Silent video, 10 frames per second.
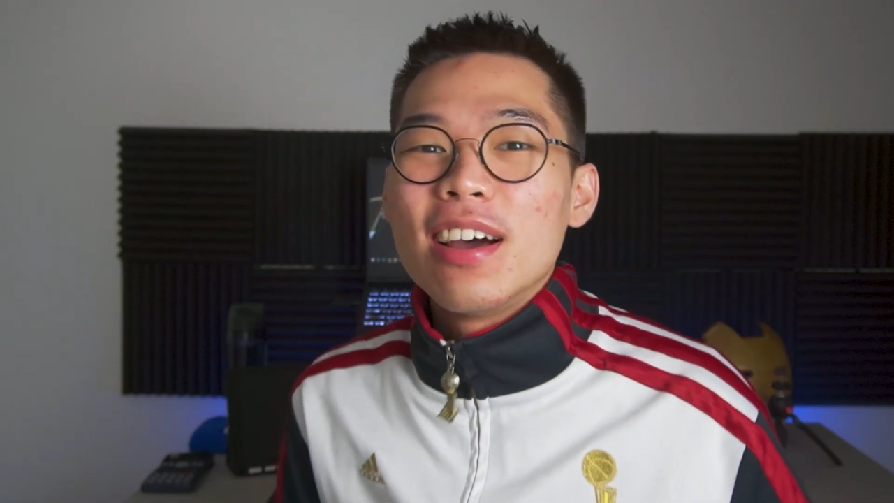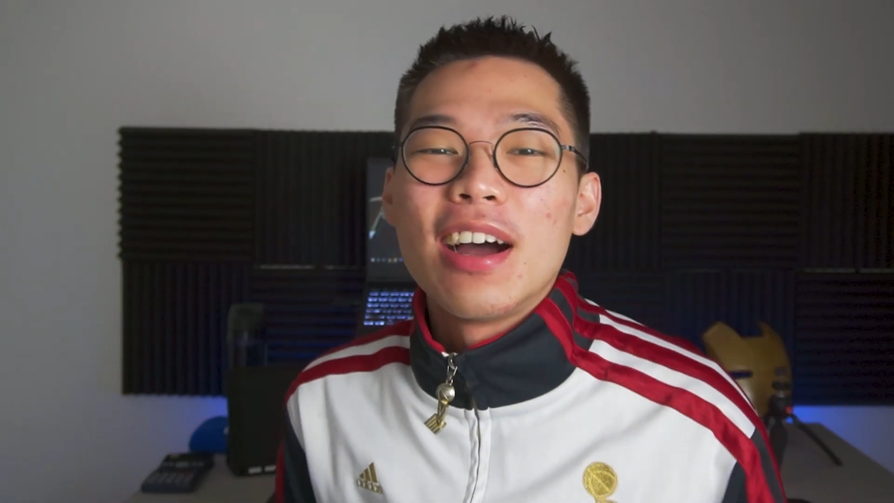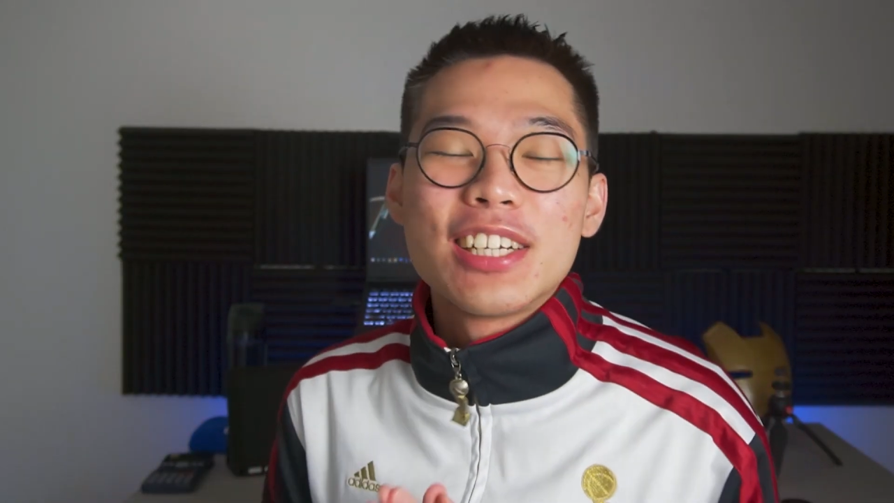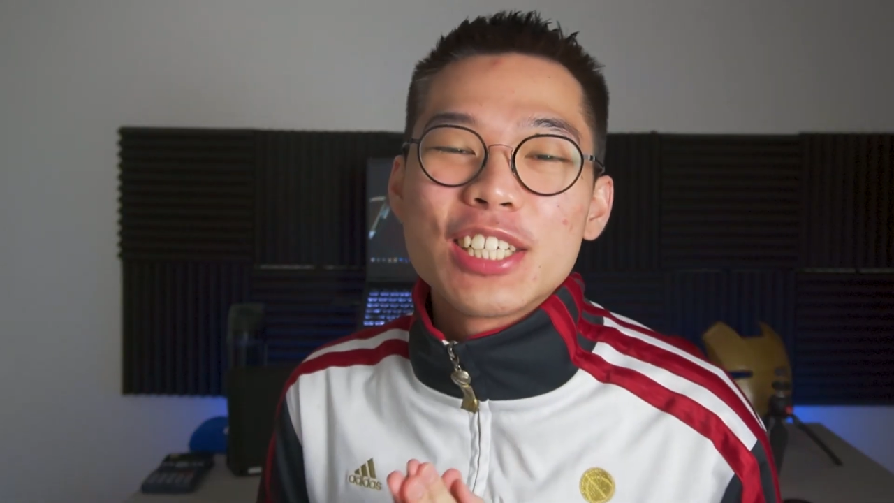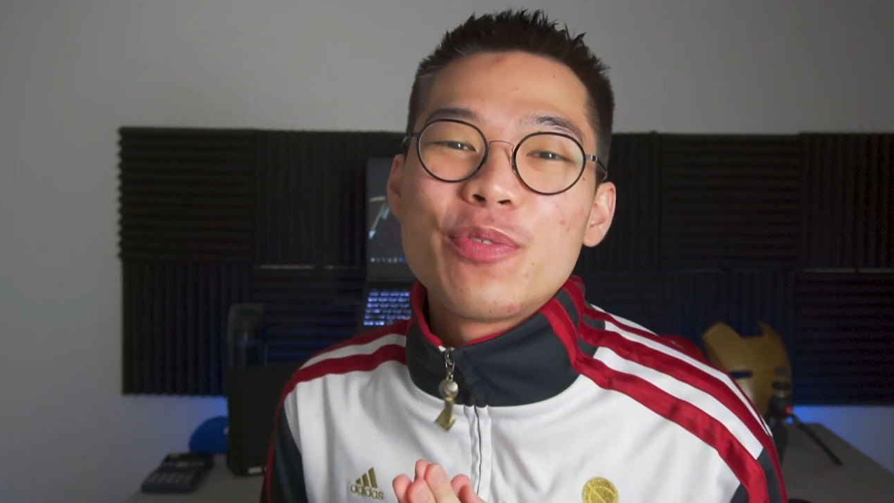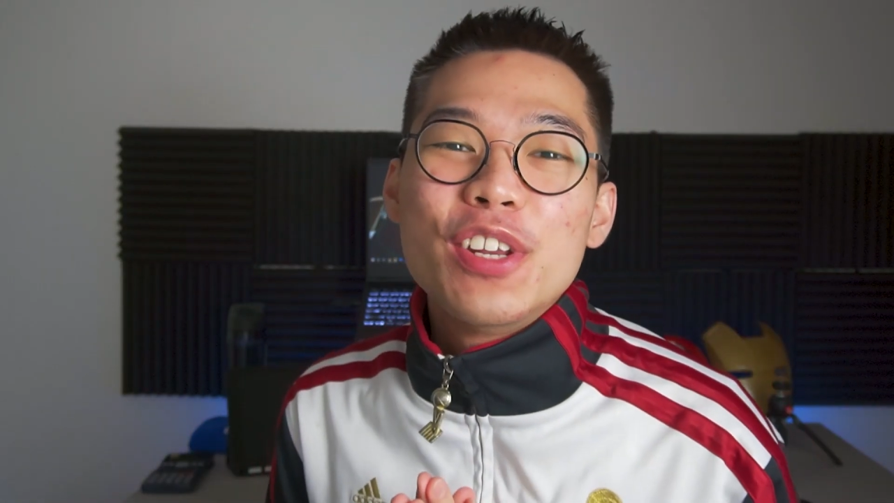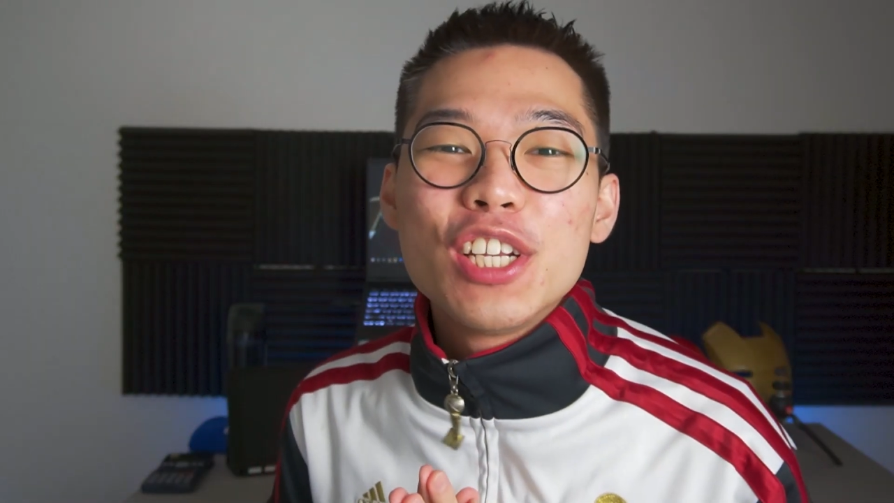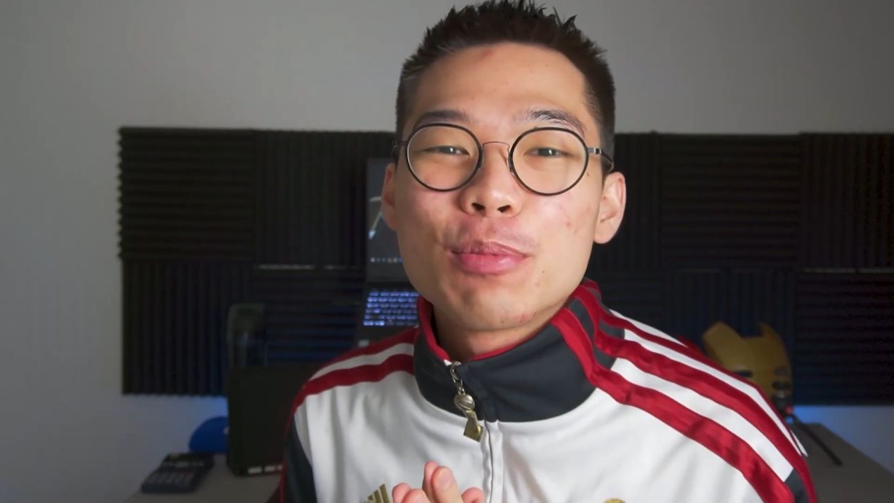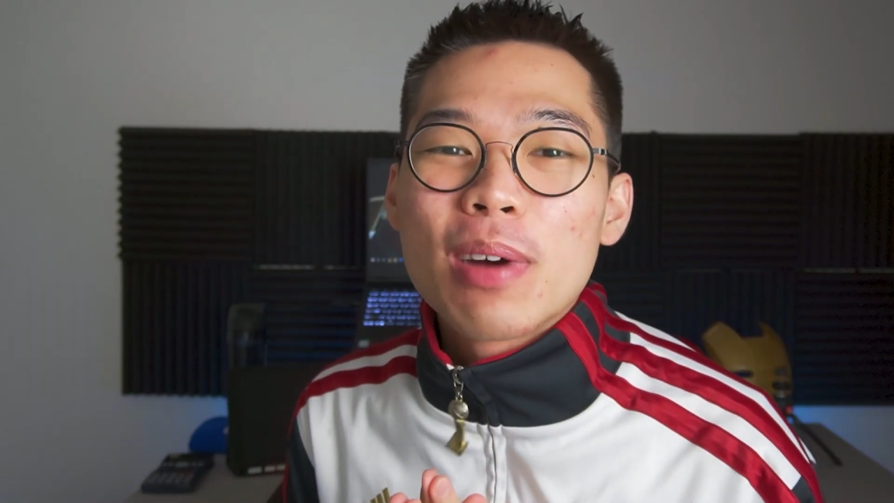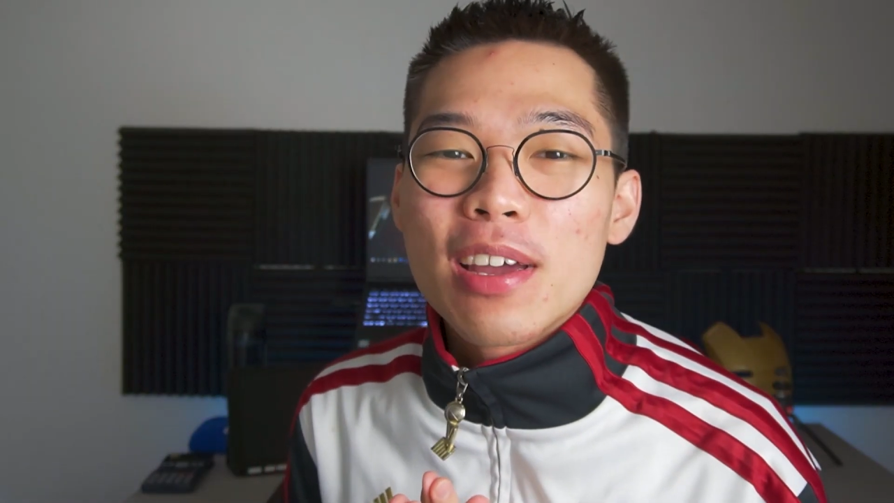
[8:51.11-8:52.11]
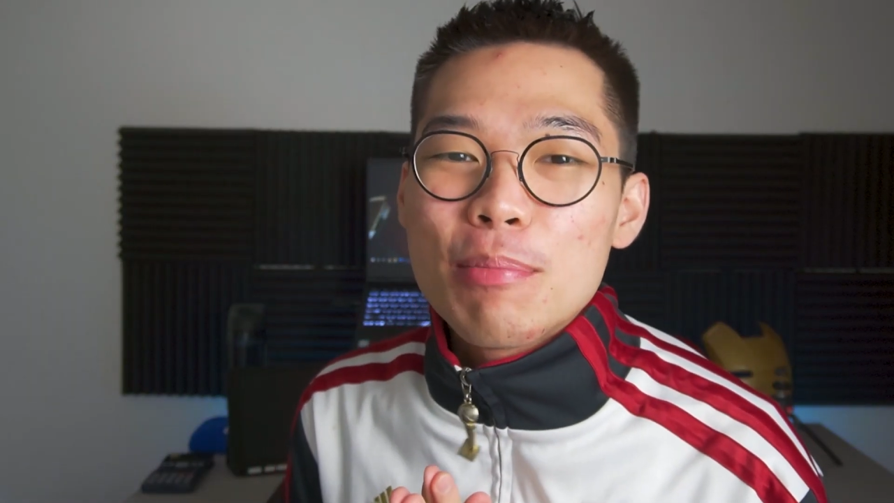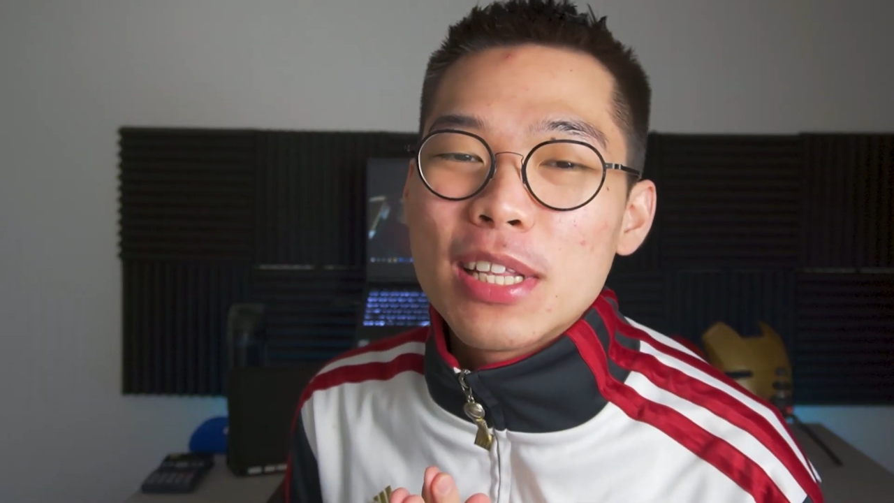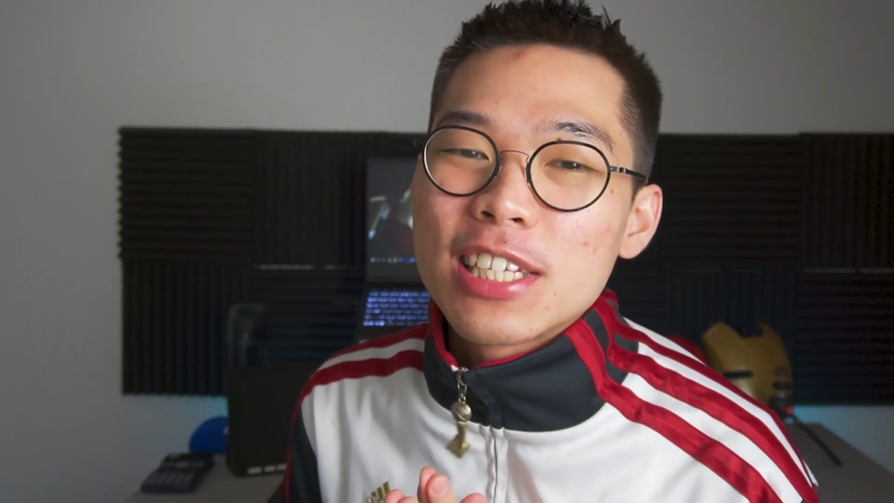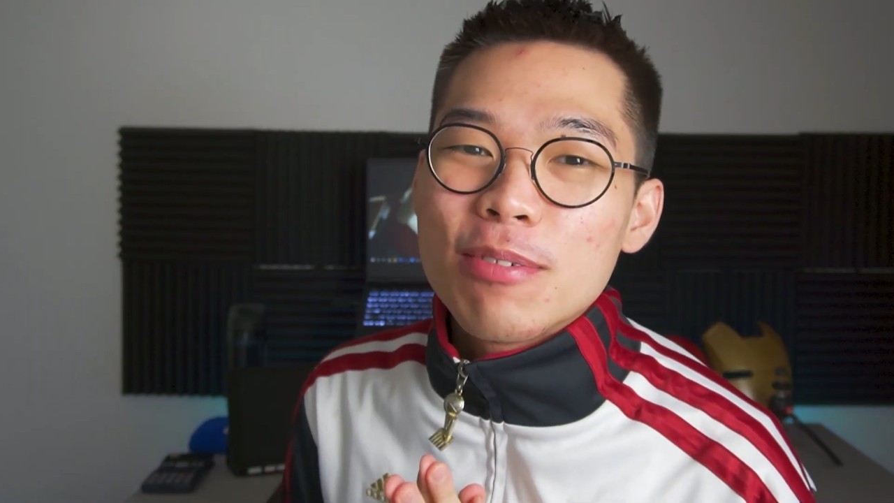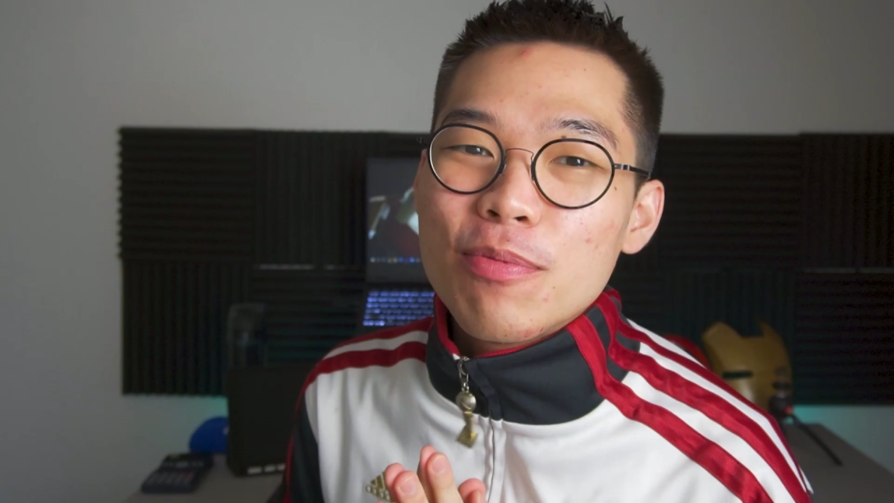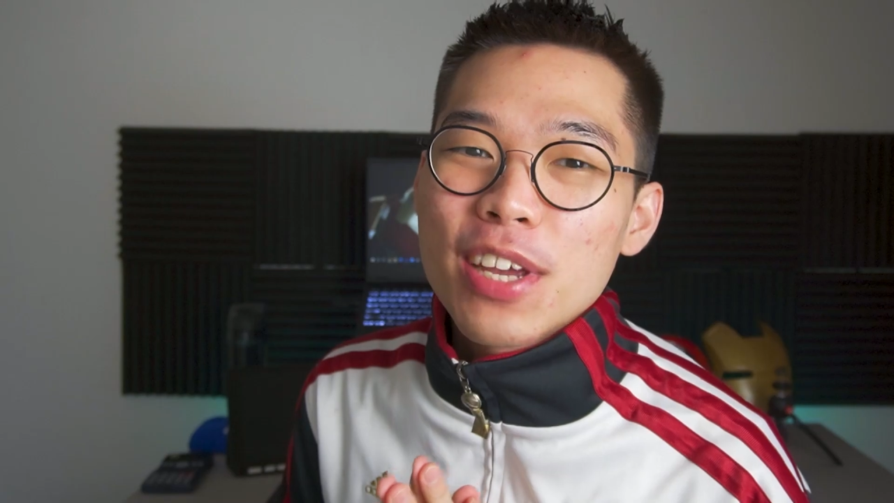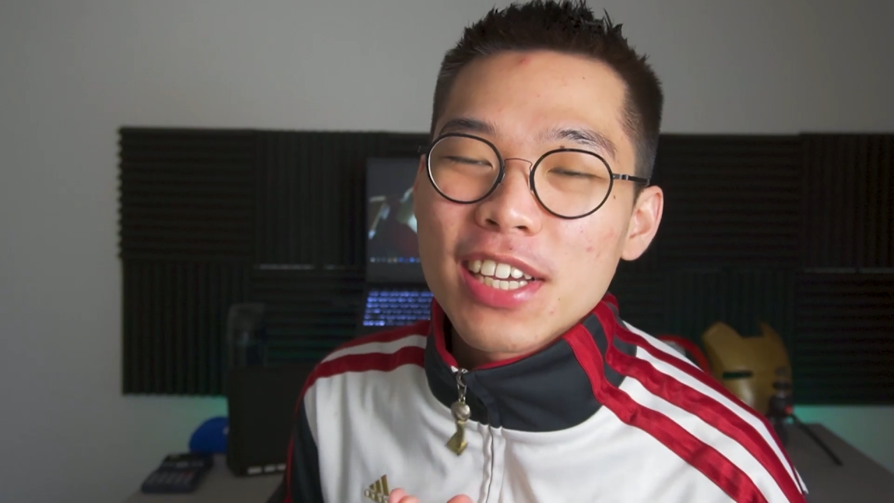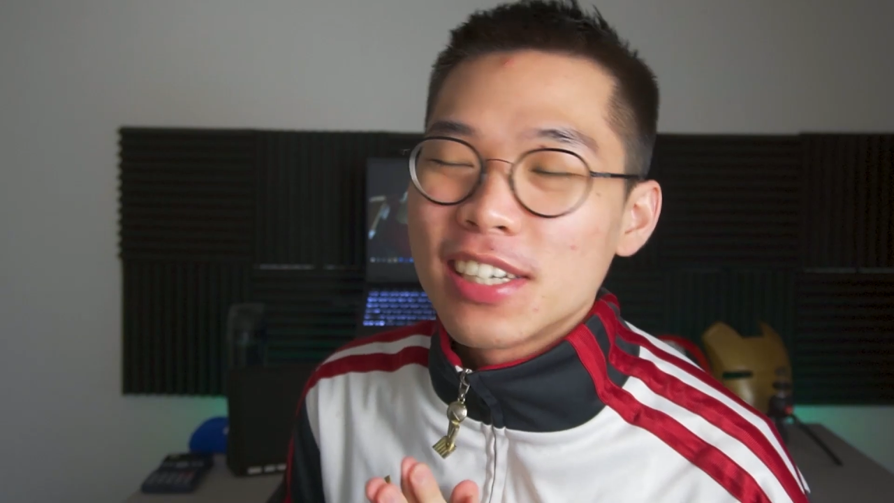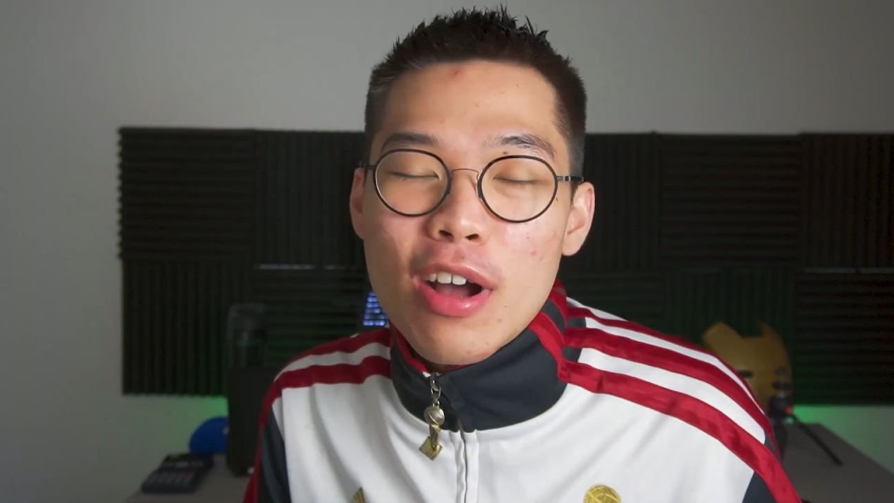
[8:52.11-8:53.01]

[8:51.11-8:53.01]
I just finished my midterm week.